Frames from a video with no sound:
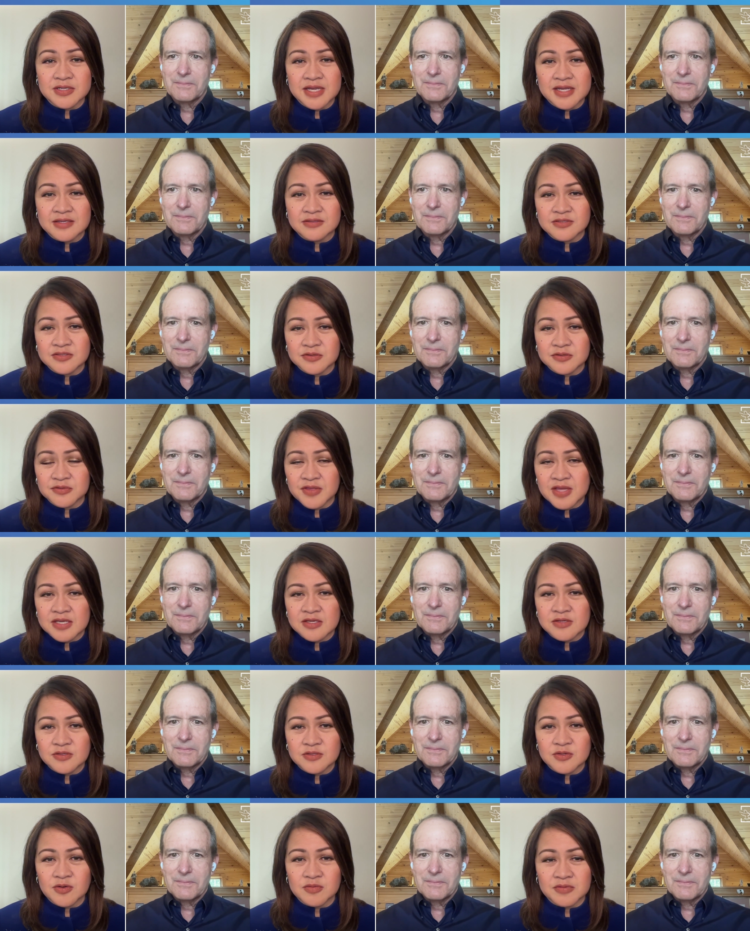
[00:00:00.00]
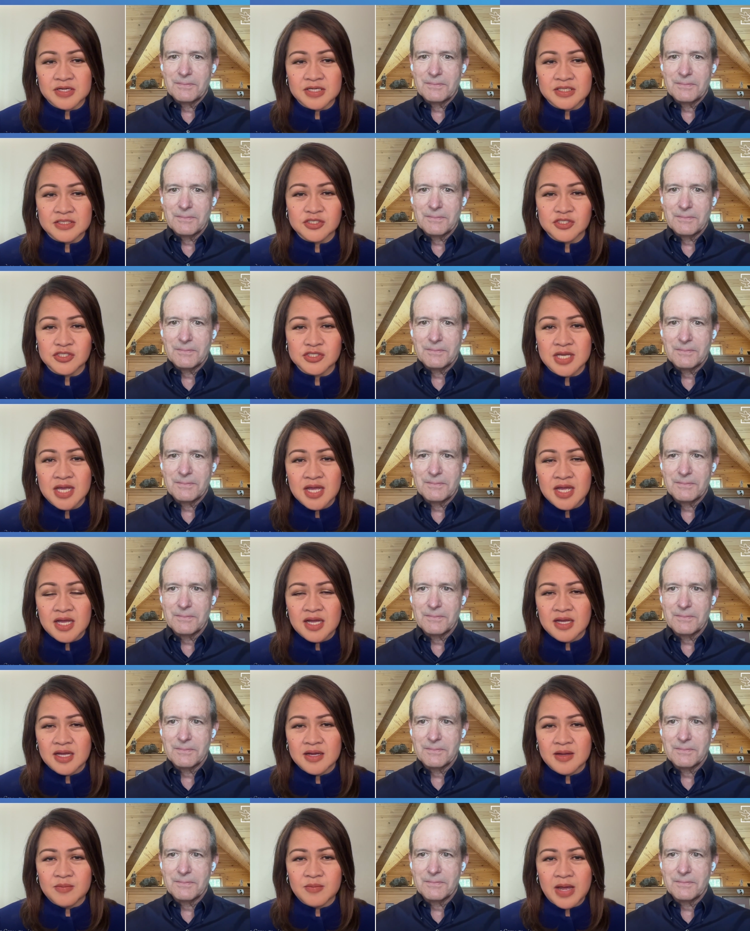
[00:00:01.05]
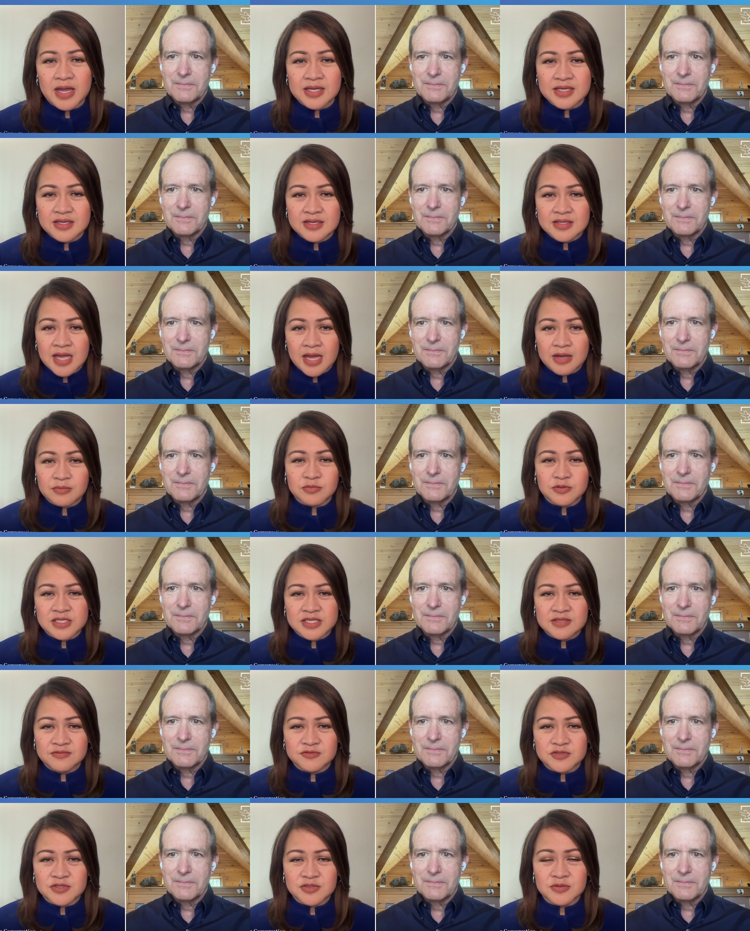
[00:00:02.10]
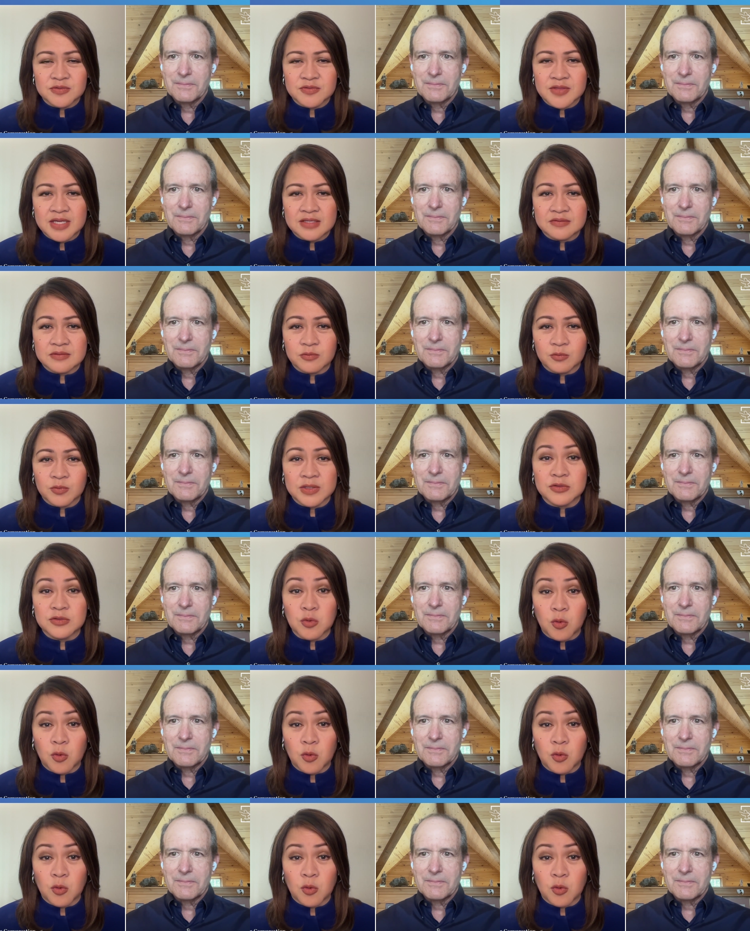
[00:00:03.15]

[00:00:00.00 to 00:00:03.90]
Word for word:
Speaker 1: answer thank you so much um, I, I believe too that with